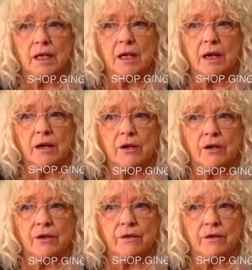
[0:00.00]
our
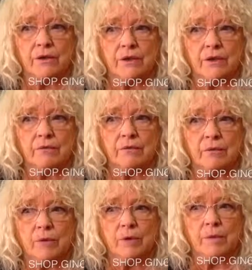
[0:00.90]
universe.
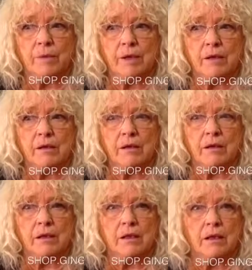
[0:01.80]
We've been
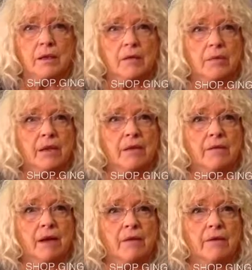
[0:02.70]
playing
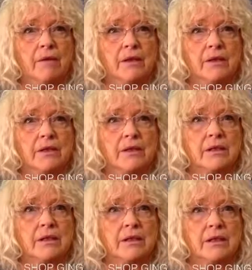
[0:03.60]
around with it
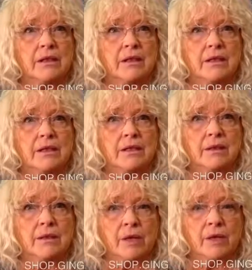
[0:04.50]
since the 60s
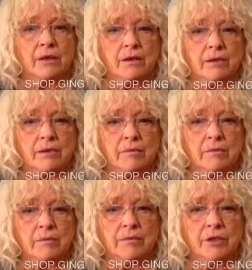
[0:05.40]
that we could
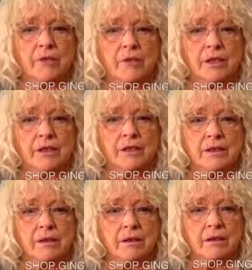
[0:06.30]
um, do
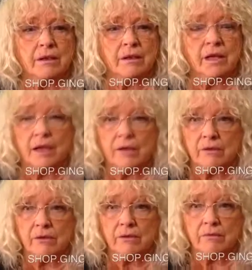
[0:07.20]
this
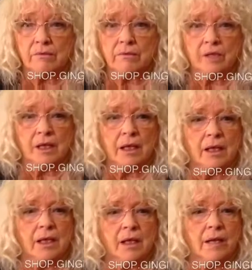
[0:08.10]
together
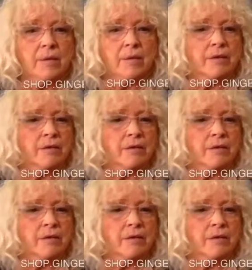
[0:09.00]
but it